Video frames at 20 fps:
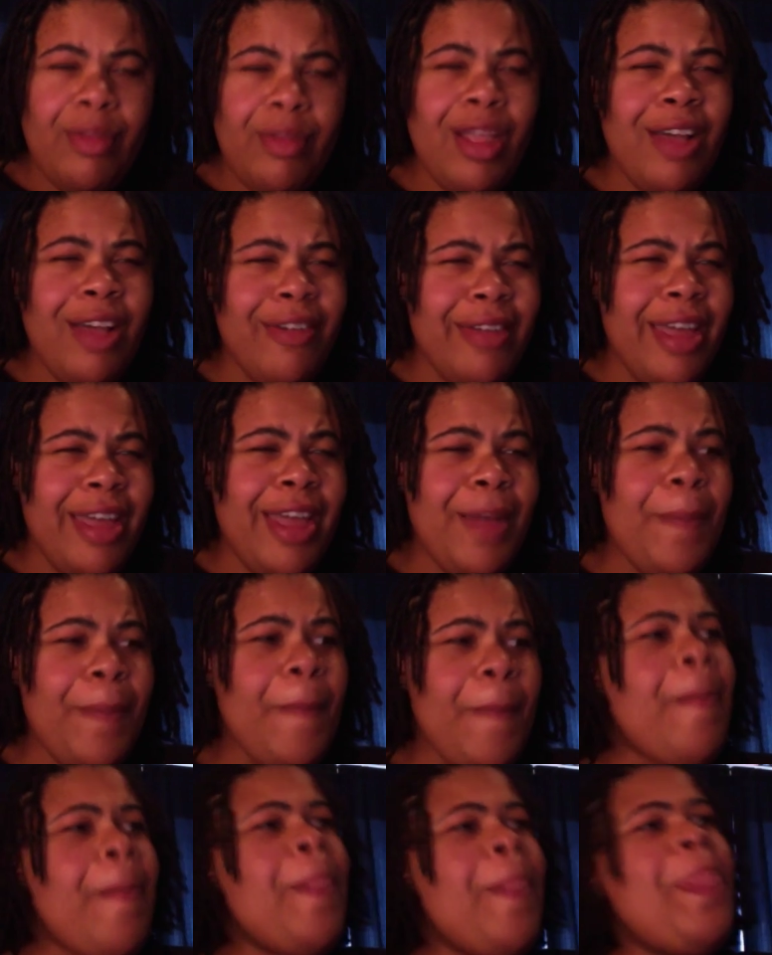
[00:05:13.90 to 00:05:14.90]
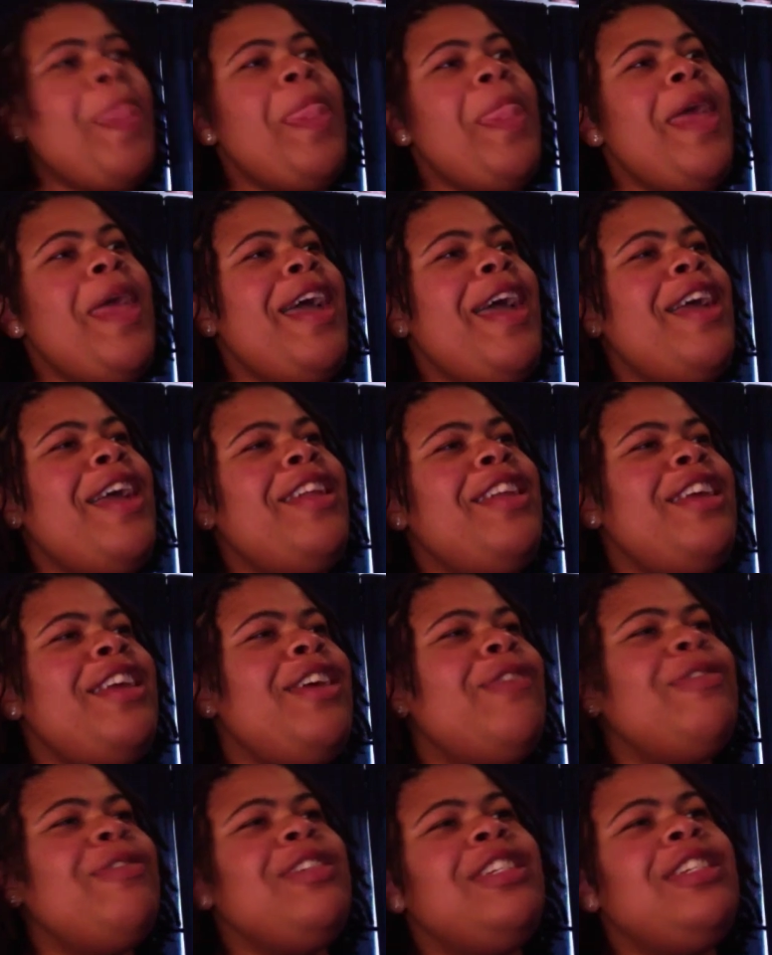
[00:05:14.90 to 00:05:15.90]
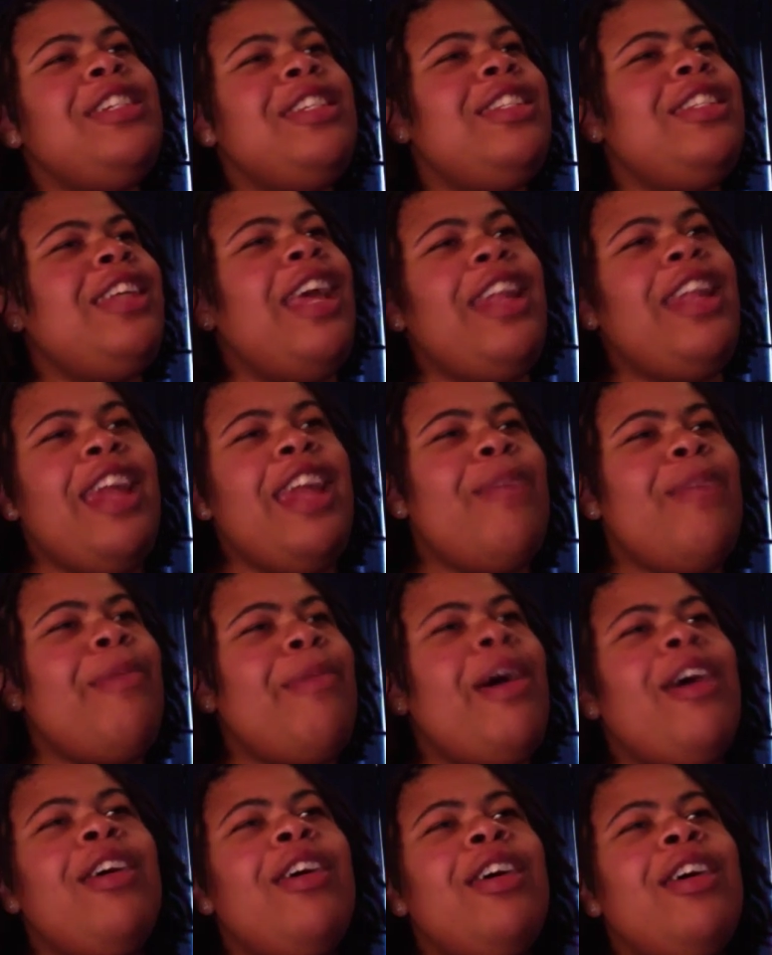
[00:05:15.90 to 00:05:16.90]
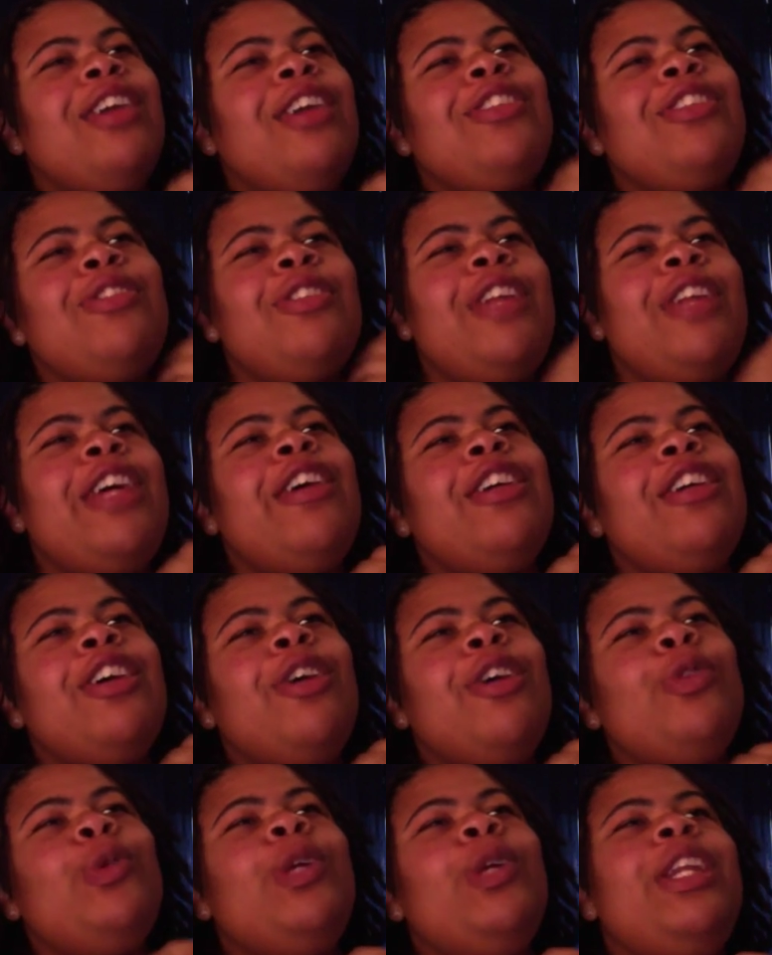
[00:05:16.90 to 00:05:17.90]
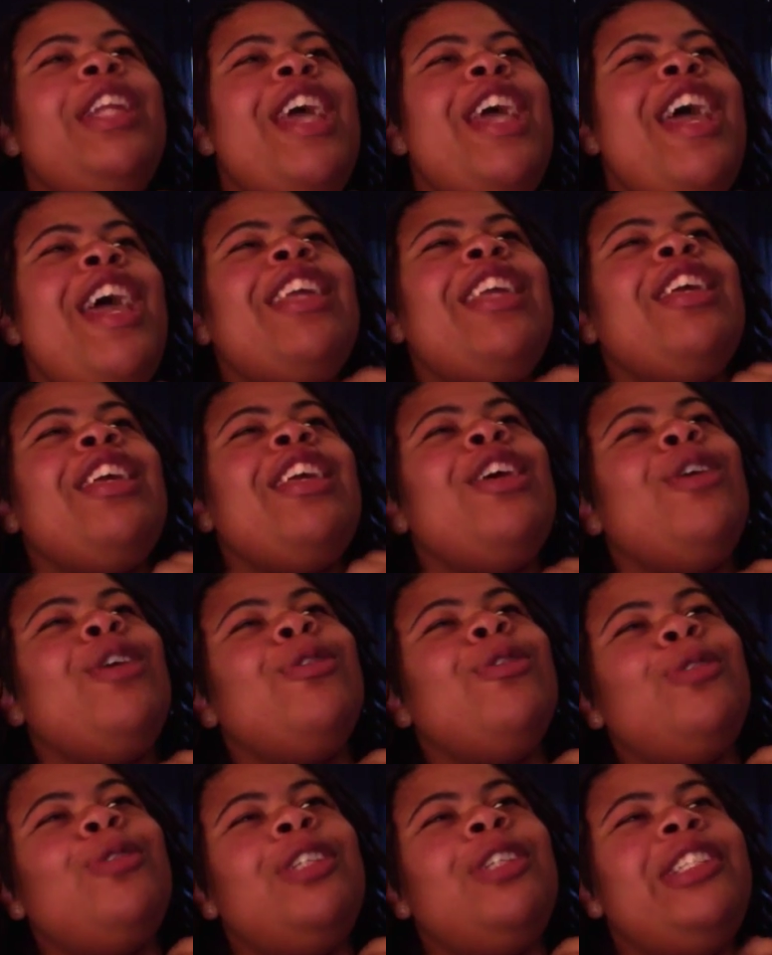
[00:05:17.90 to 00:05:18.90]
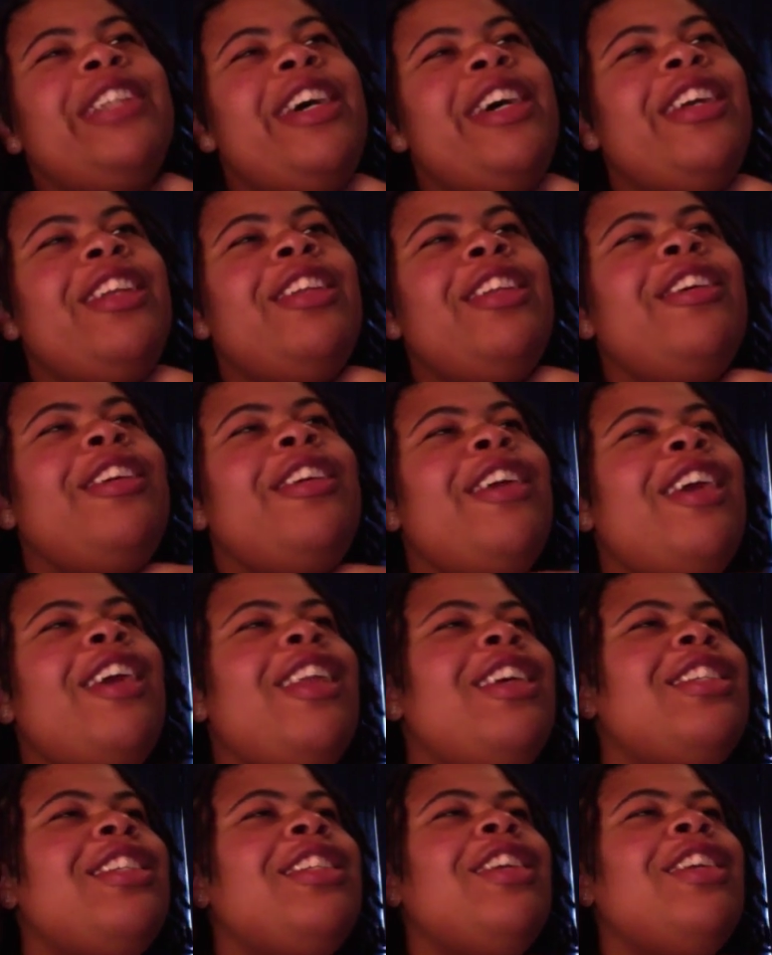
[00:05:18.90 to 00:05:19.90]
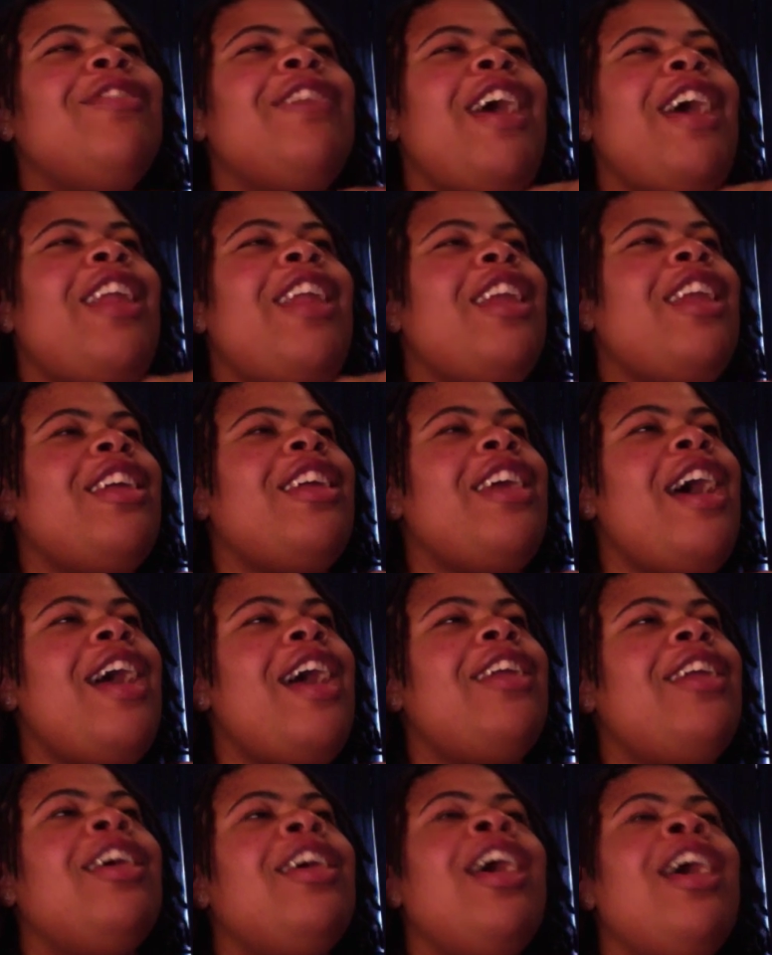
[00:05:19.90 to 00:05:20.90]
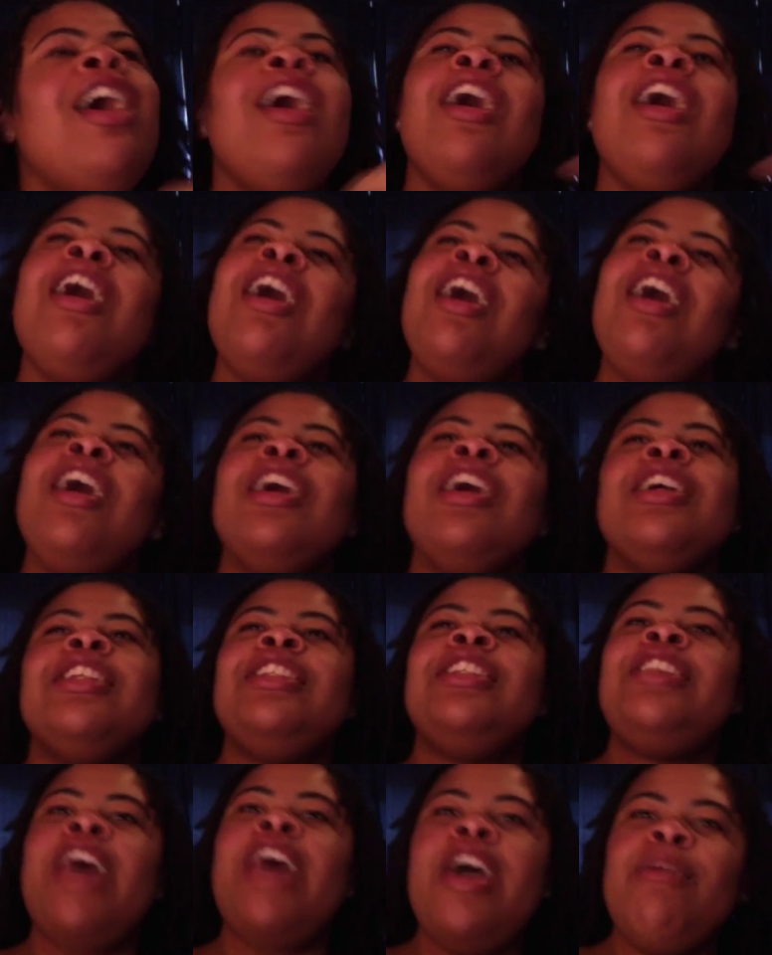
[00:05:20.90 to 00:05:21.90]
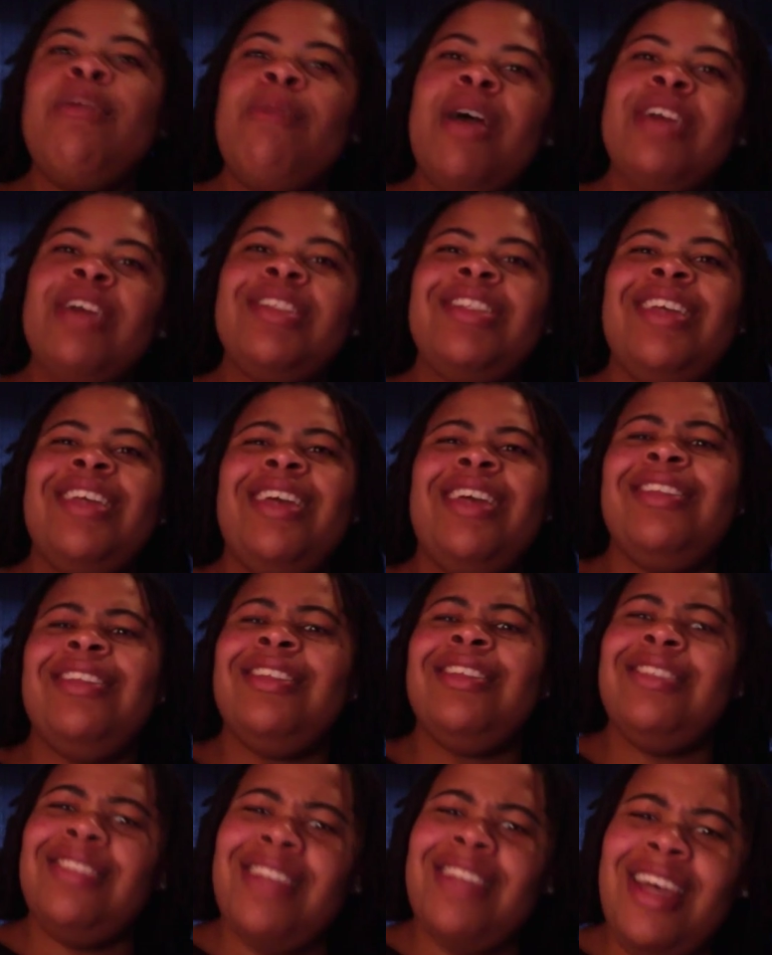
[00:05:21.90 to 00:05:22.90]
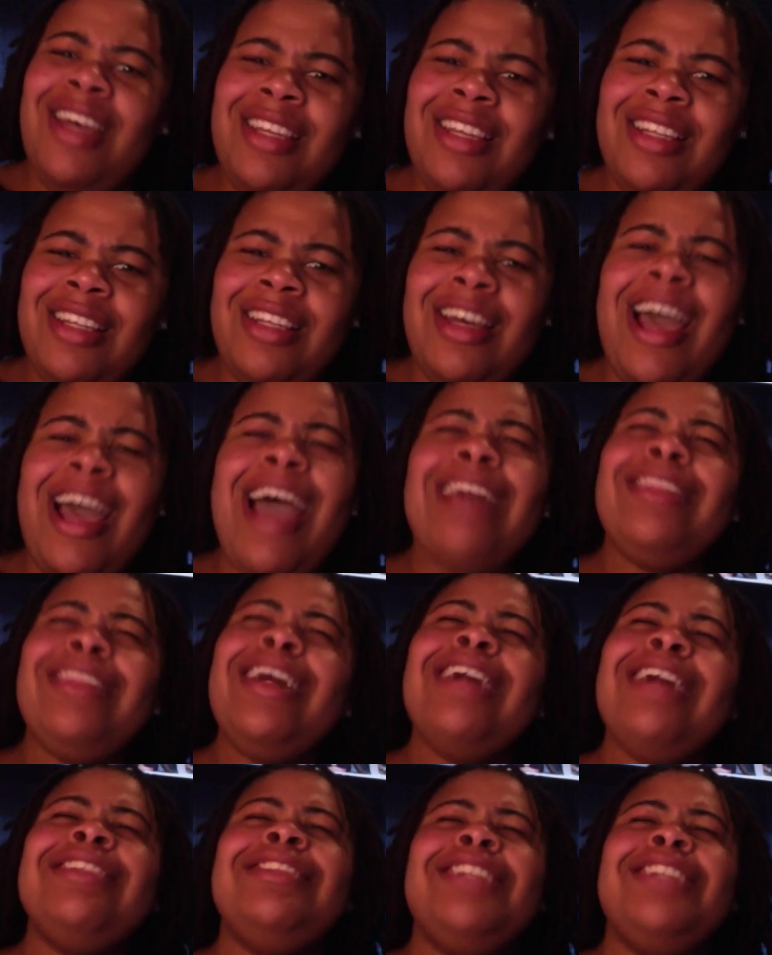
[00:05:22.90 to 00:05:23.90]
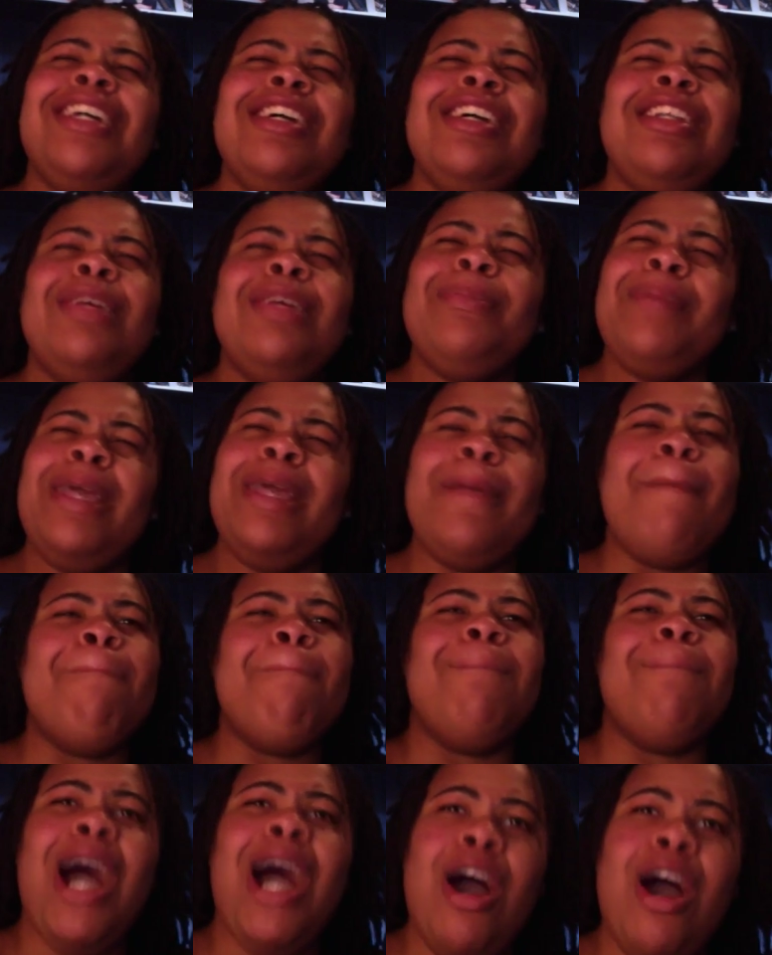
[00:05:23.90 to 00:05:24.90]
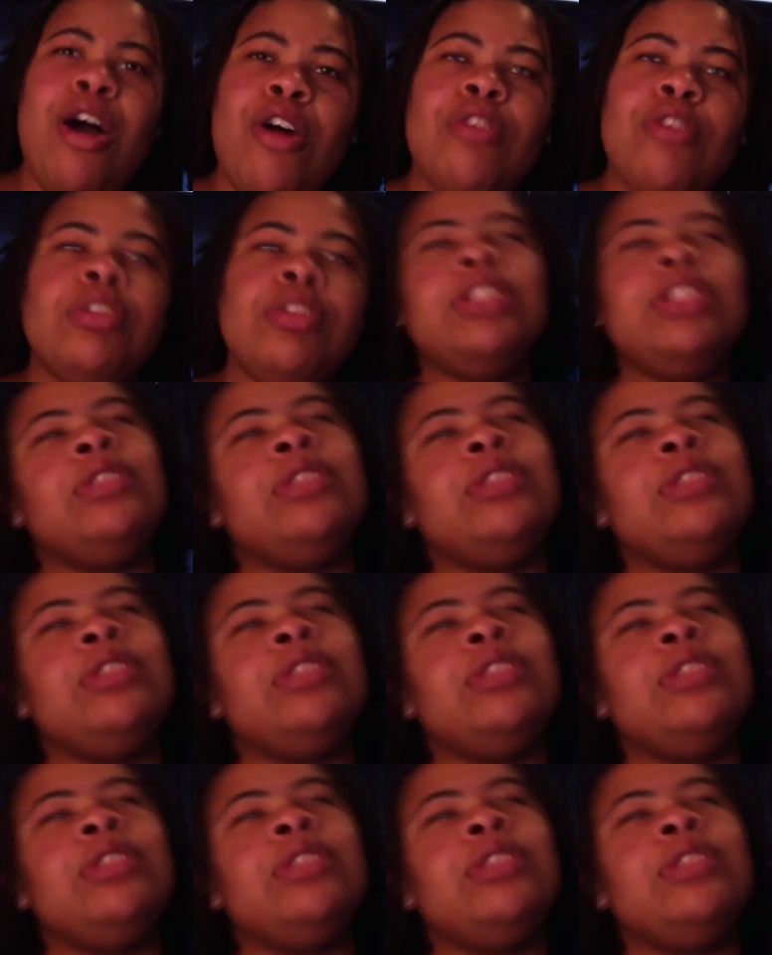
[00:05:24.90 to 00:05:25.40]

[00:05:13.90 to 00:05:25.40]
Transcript: okay, and then when she said that about her, you know, they're gonna go through the neck and go through the jugular and all that stuff, yada yada yada. Tamar said the jugular. I thought jugular meant balls.